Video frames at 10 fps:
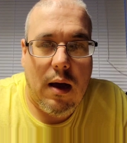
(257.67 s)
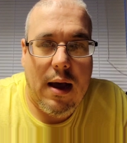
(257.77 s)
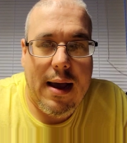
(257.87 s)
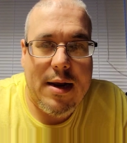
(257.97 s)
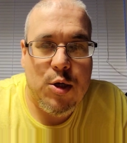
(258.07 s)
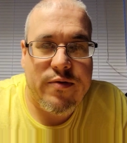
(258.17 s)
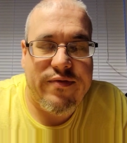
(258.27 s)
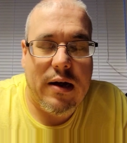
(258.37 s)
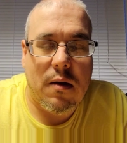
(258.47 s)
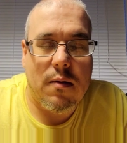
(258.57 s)
I just
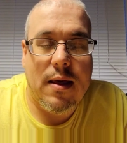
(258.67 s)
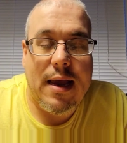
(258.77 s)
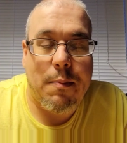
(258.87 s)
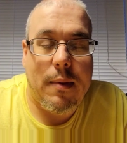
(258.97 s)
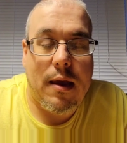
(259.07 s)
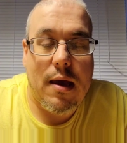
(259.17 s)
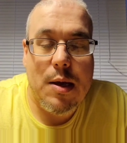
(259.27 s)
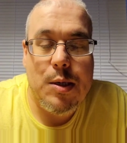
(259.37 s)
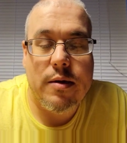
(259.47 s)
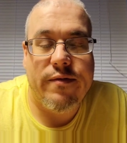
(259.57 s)
felt like
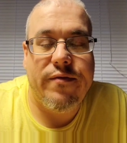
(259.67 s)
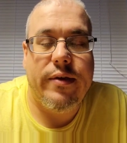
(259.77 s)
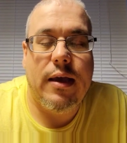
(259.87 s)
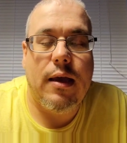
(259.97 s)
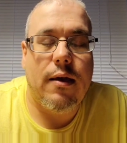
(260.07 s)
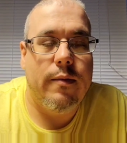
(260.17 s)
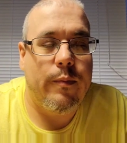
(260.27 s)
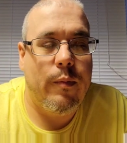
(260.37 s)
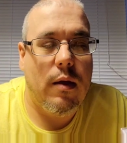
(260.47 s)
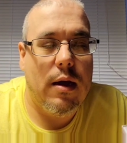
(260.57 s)
because of the
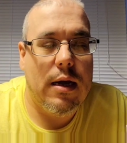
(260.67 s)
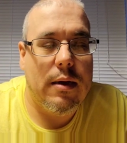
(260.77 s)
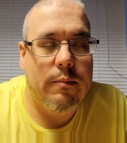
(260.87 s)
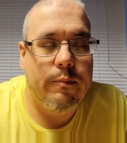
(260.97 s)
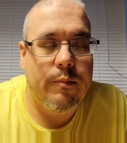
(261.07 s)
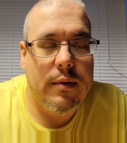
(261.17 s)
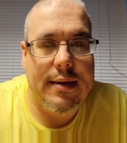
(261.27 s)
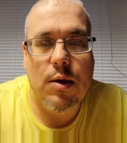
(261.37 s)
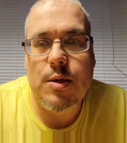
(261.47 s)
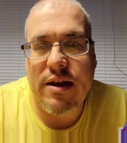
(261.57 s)
um,
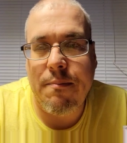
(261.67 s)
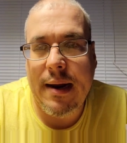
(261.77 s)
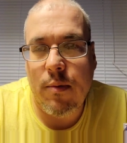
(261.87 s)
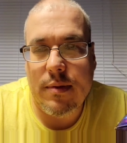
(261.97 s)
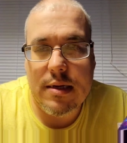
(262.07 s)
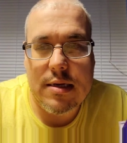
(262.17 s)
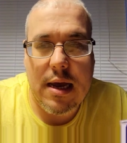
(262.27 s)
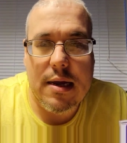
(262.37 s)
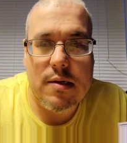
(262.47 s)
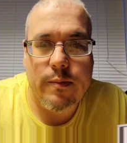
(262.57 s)
deals I've made with these
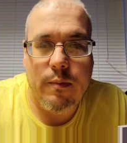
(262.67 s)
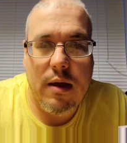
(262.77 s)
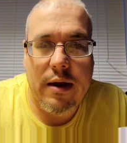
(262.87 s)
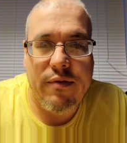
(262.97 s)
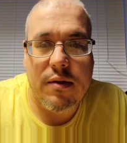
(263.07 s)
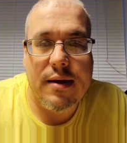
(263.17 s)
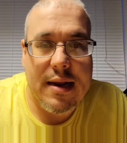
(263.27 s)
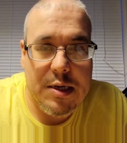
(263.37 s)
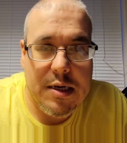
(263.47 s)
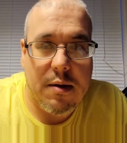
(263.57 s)
guys, I felt it
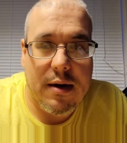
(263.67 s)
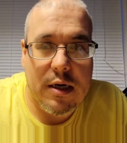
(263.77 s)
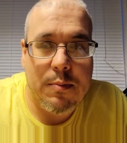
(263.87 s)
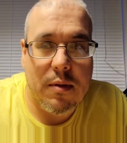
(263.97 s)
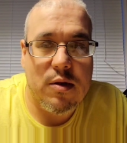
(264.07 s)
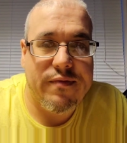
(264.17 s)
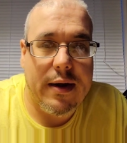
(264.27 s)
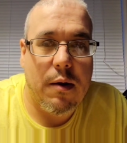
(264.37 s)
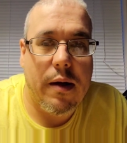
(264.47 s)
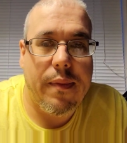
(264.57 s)
necessary to put this
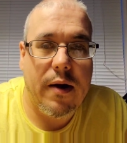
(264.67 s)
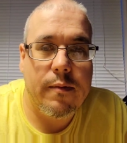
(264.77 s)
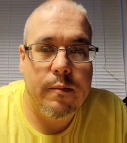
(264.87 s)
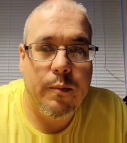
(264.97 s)
video out there